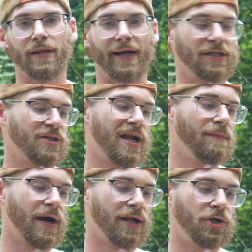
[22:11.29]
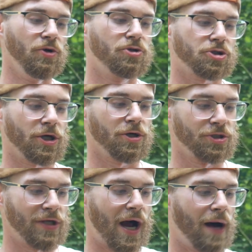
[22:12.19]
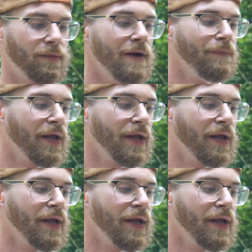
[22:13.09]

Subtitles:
Like I said, I'm not a huge trigger snob.